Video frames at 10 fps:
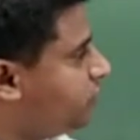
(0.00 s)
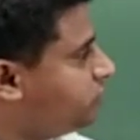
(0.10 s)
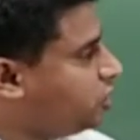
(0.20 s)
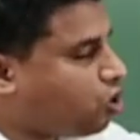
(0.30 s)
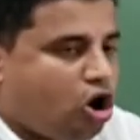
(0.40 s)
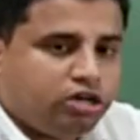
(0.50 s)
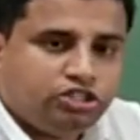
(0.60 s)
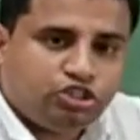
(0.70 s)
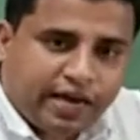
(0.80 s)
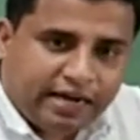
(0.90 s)
the
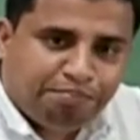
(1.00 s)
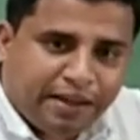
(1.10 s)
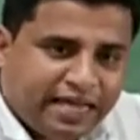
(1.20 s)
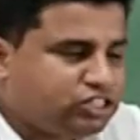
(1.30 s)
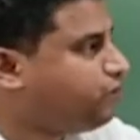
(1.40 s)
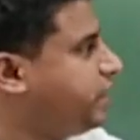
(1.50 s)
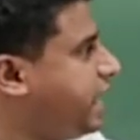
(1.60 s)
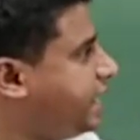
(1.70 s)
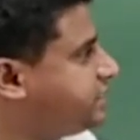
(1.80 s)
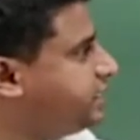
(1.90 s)
conjugate base of an
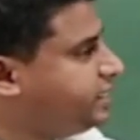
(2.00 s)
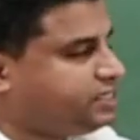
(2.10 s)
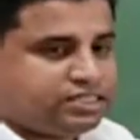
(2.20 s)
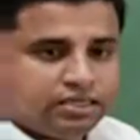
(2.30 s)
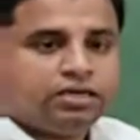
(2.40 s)
acid is